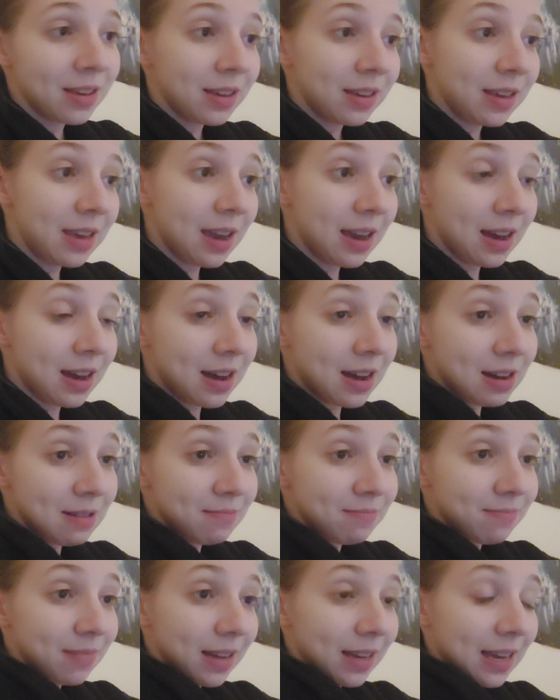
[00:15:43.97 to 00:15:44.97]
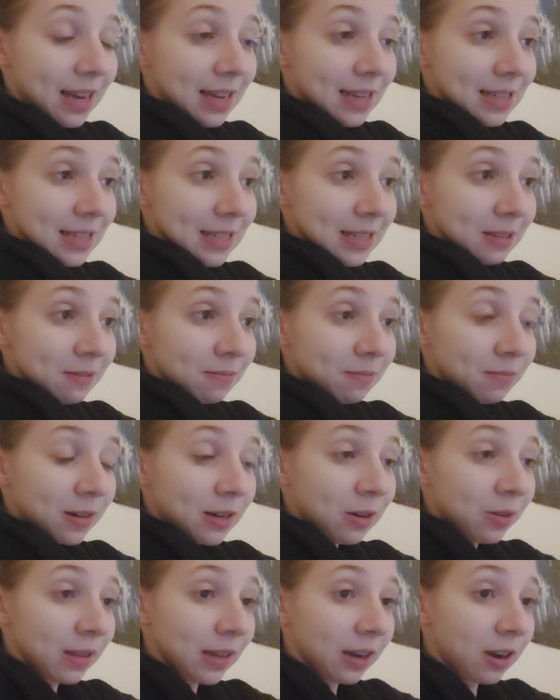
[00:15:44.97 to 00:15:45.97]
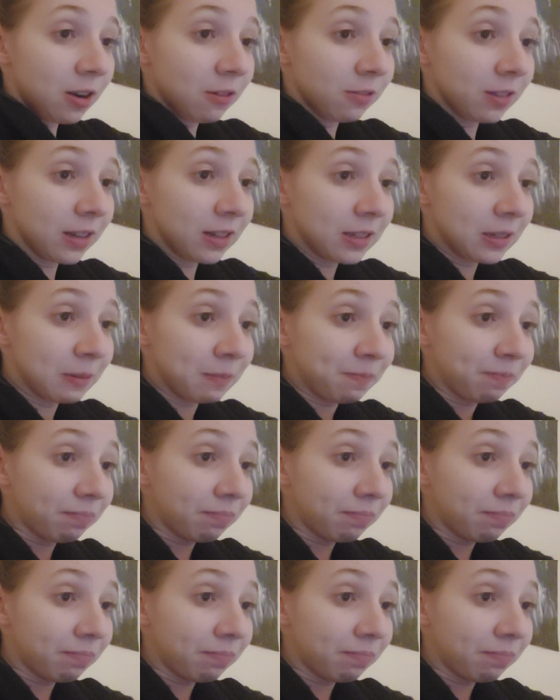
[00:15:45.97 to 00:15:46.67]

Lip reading: Yeah, I guess we don't like conflict.